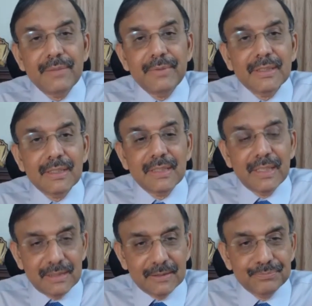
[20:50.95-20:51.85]
where you
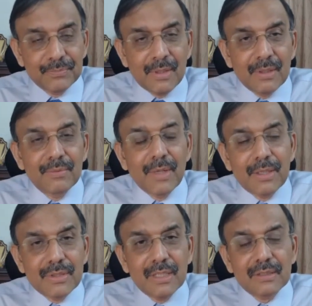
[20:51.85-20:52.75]
check the specimens
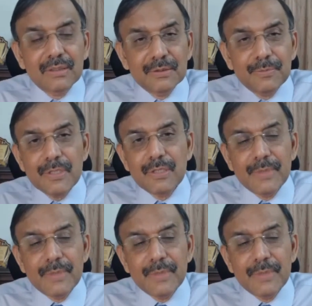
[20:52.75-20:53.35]
and things like that.